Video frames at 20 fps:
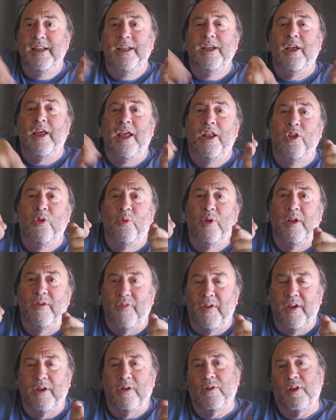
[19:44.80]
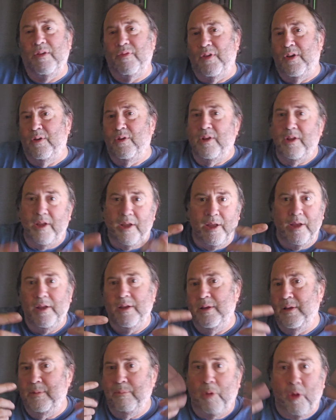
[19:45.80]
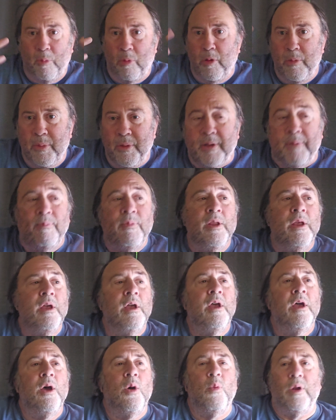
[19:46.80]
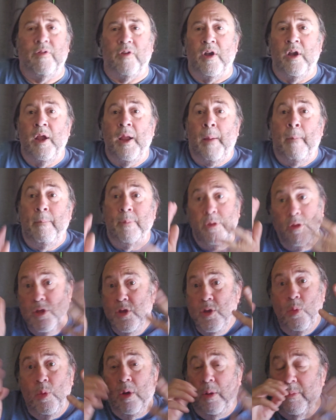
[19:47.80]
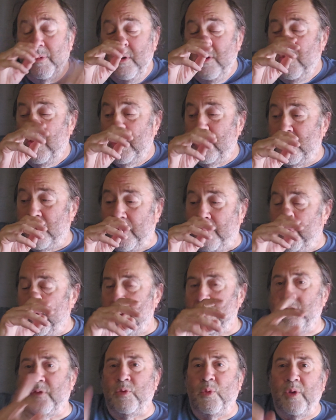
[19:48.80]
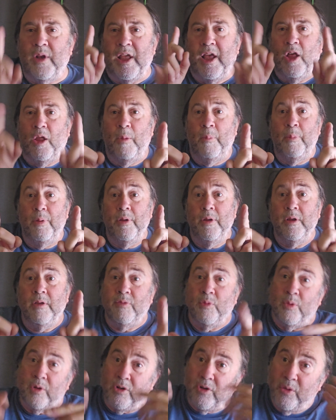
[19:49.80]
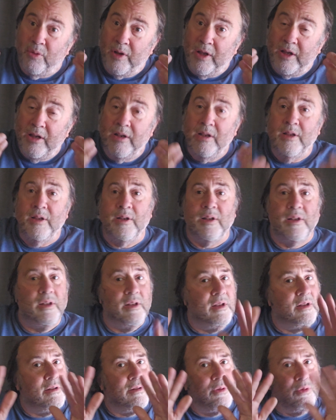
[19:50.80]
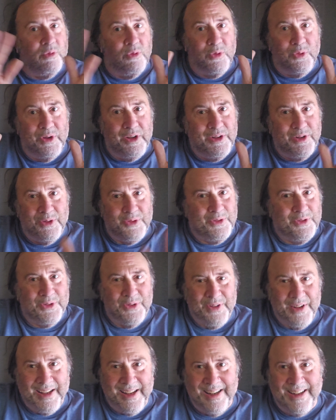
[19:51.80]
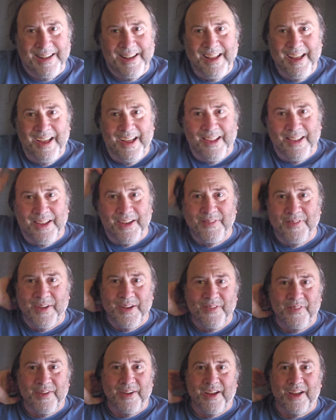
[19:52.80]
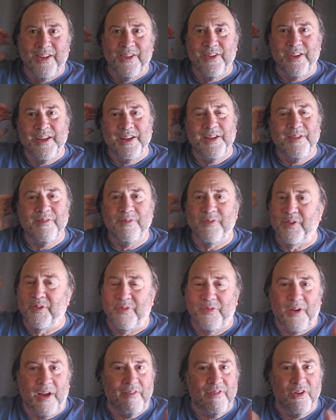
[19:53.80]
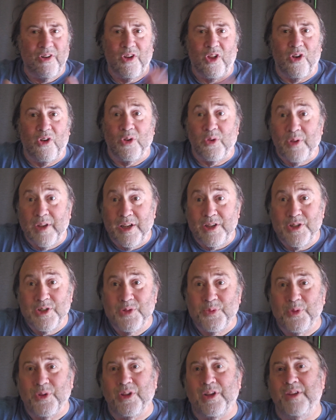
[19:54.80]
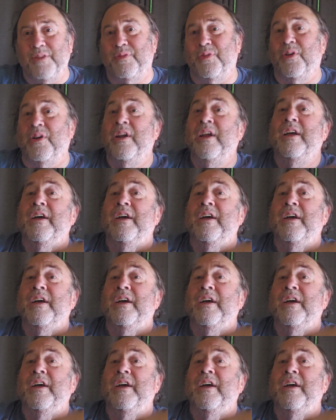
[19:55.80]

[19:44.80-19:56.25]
hey, look what I found a ballpoint pen, whatever. You're welcome to do that too. So if you want to help, if you want to donate, Don't donate a lot of money. We're not looking for $500 donations. We're looking for